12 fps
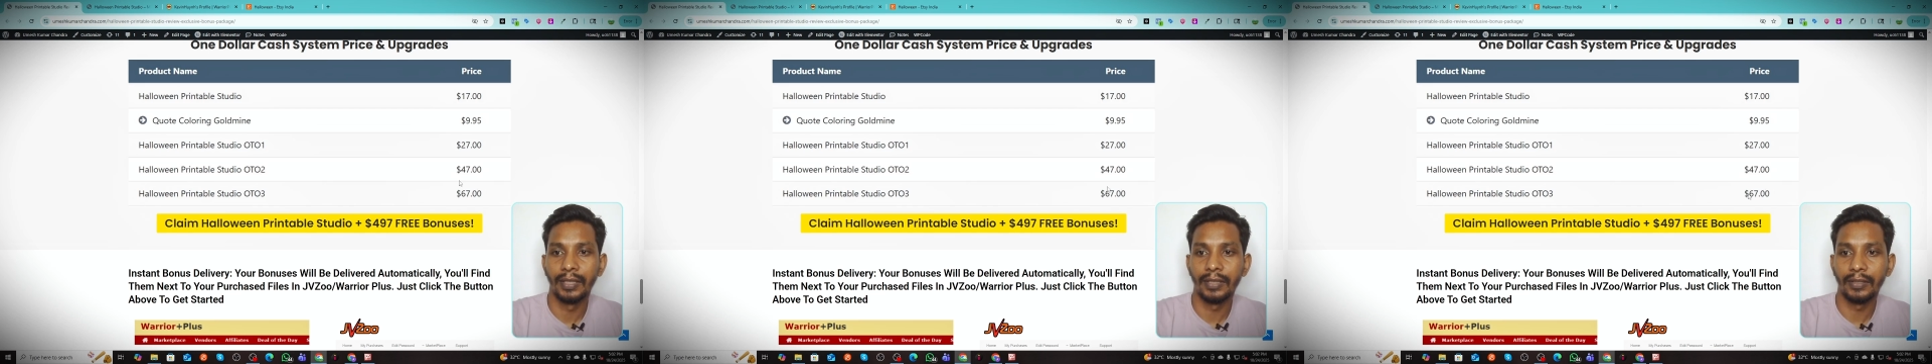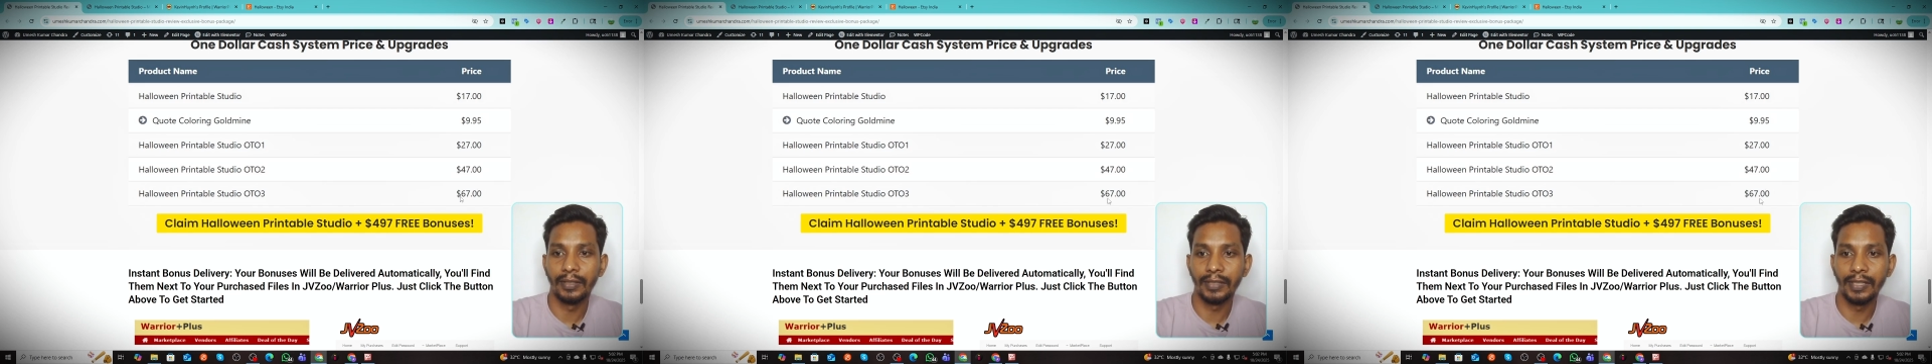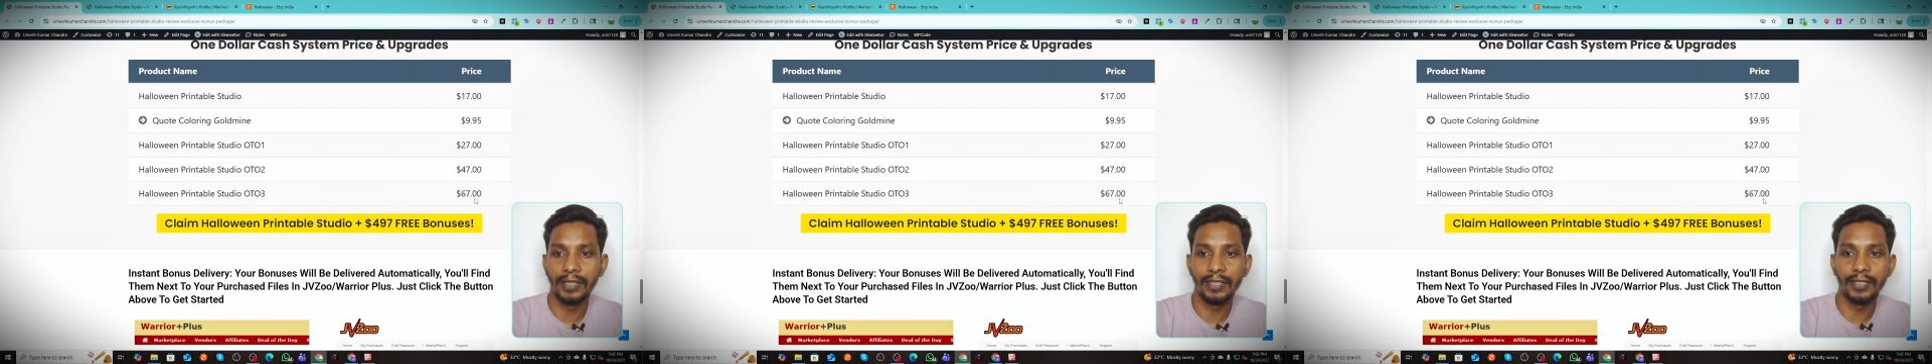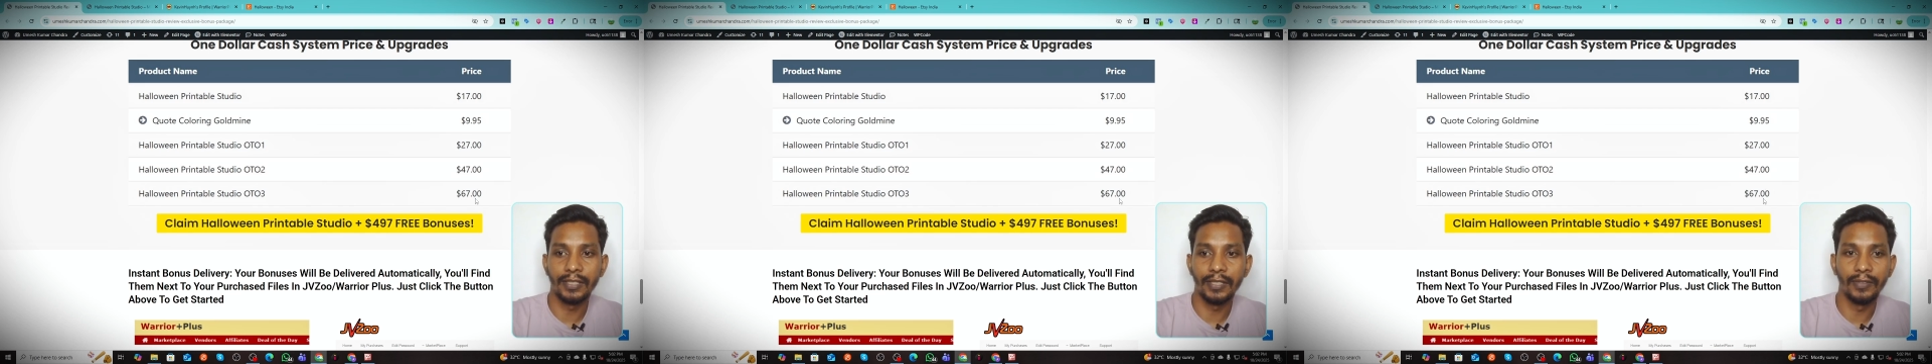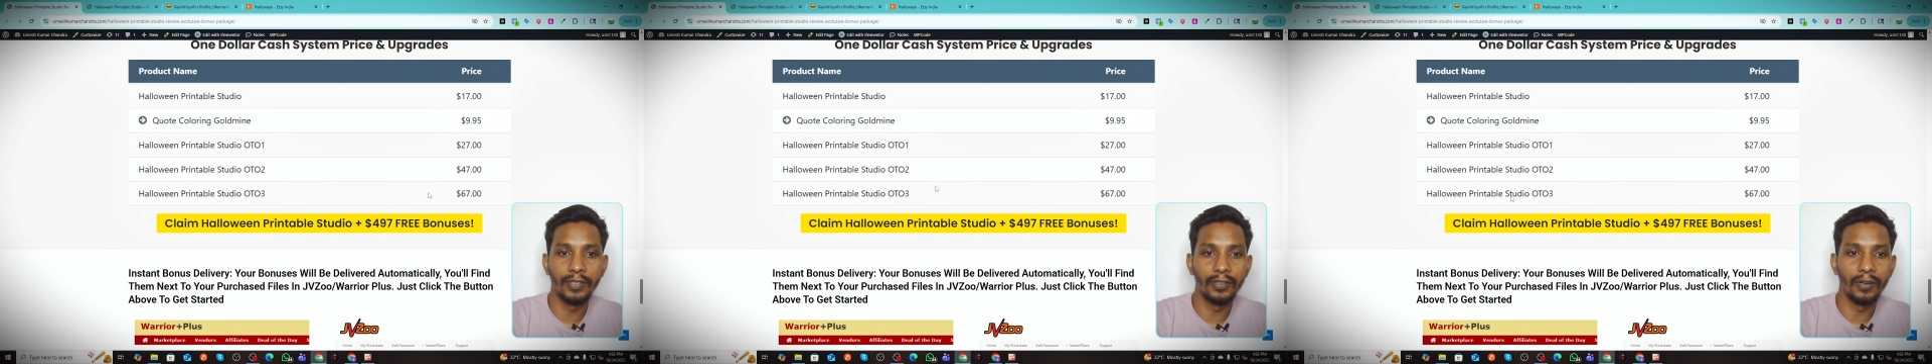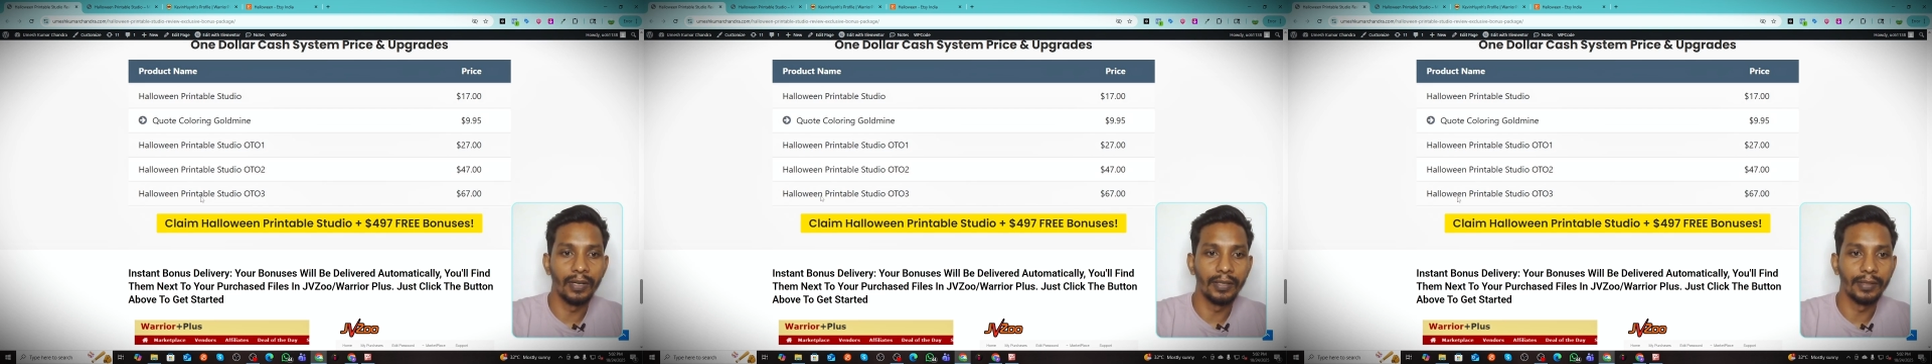
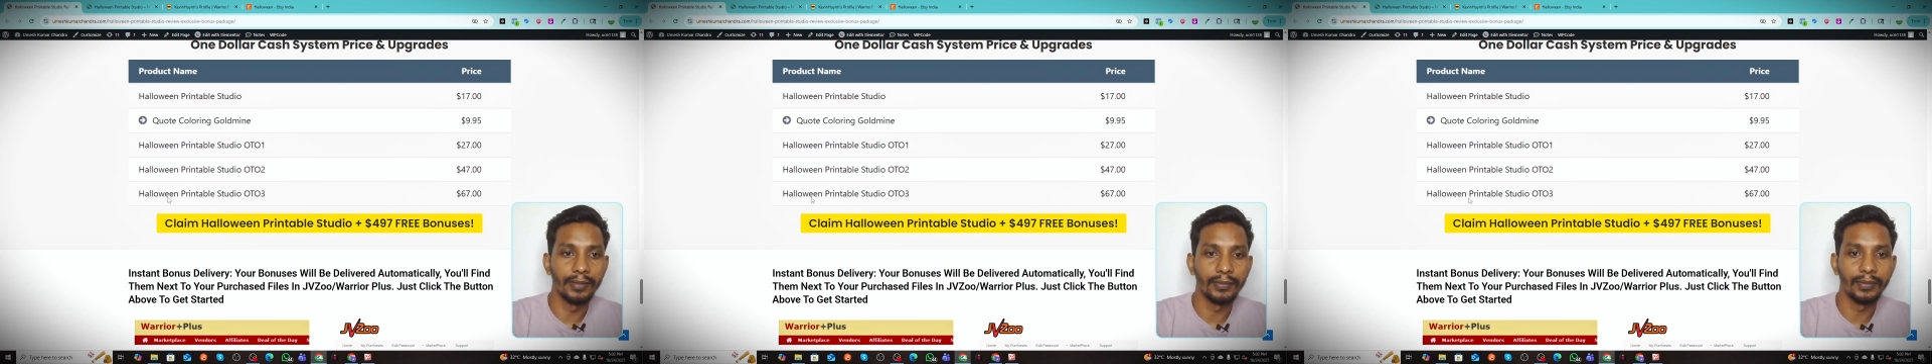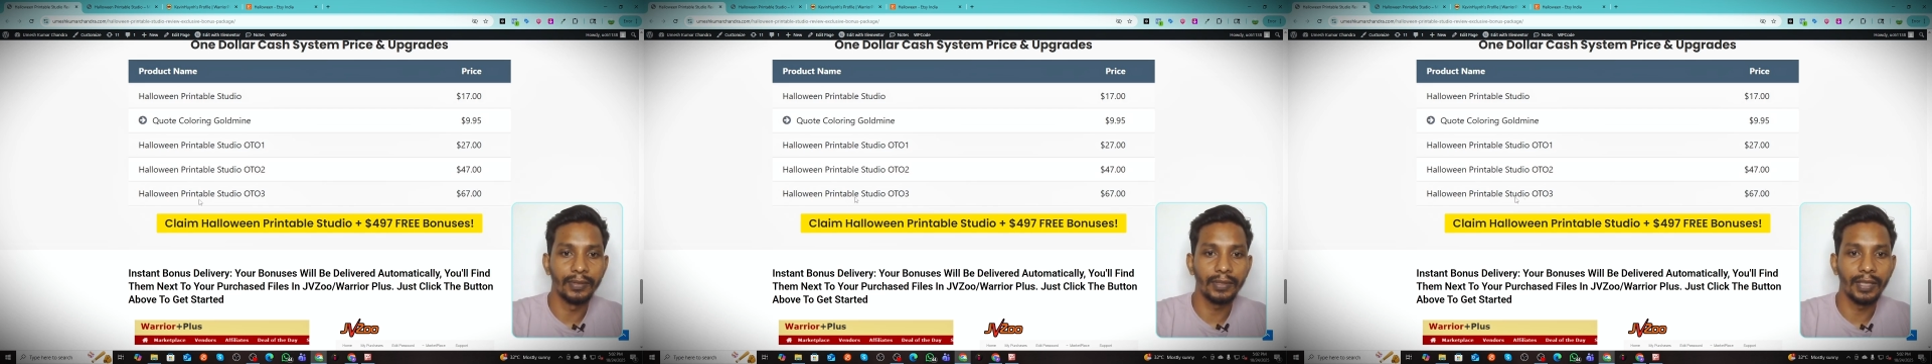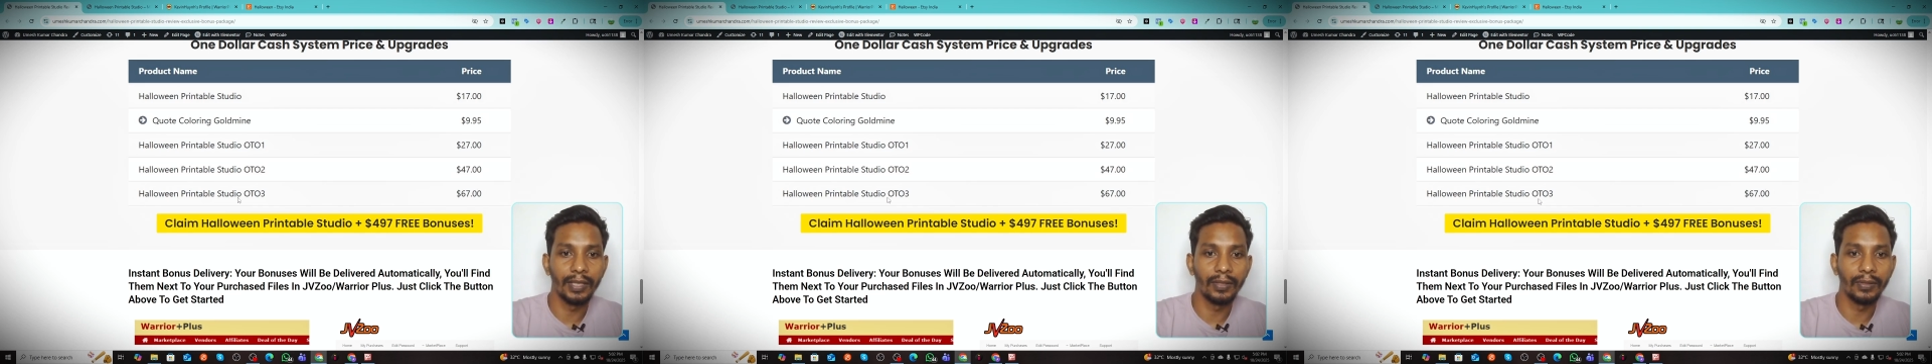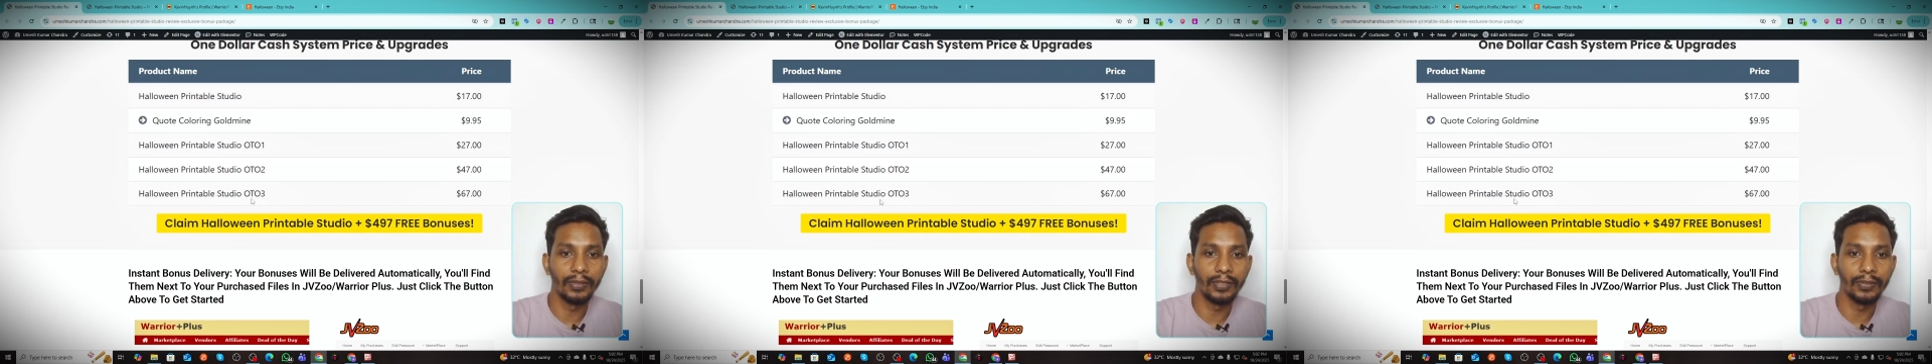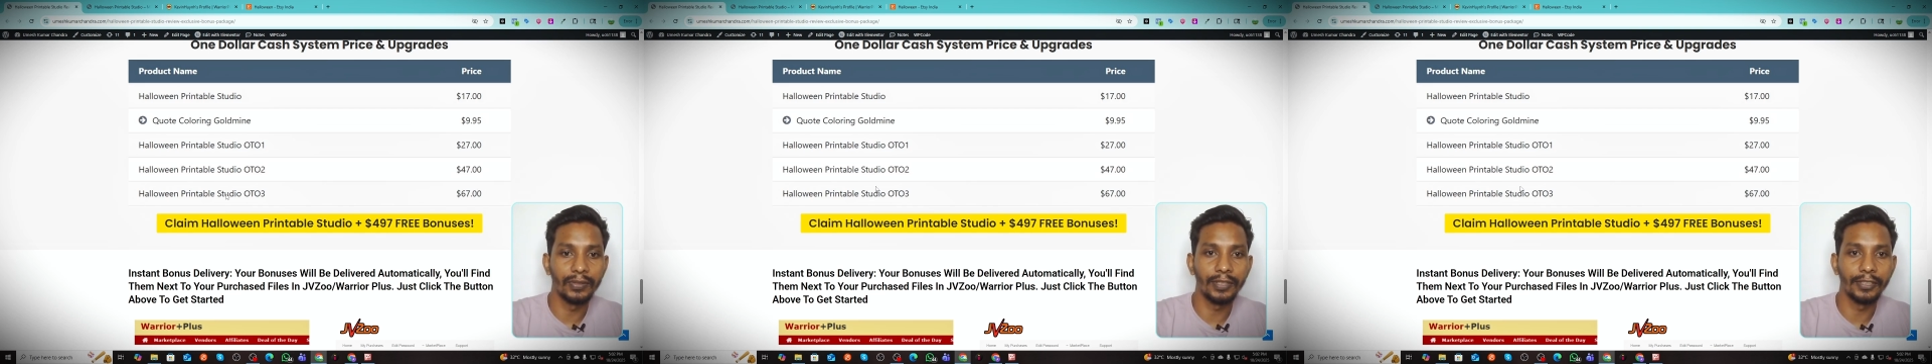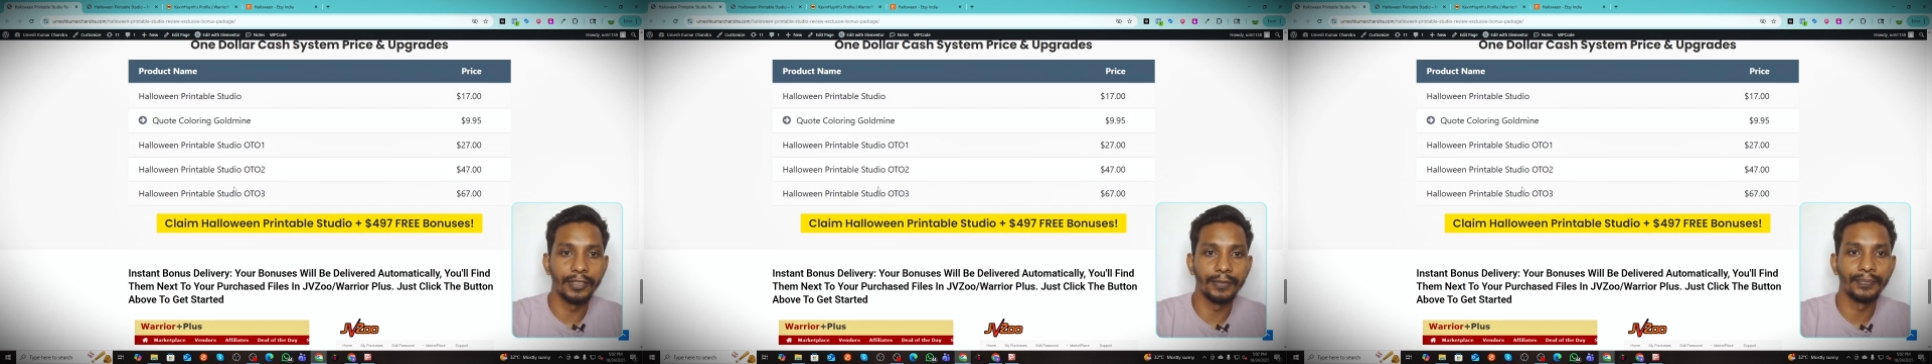$67, okay, OTO
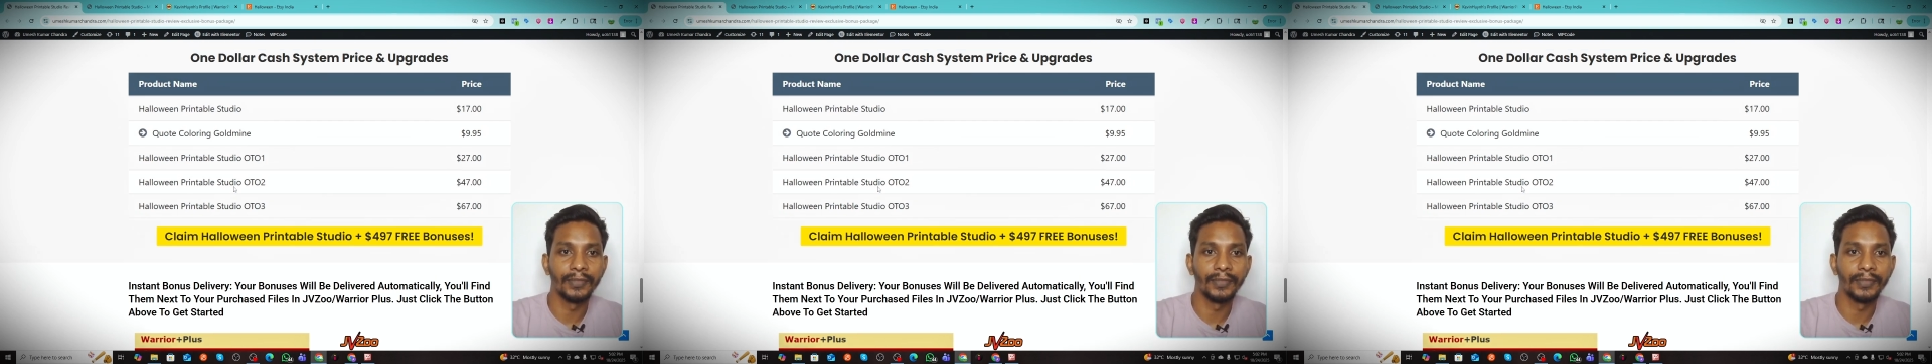3.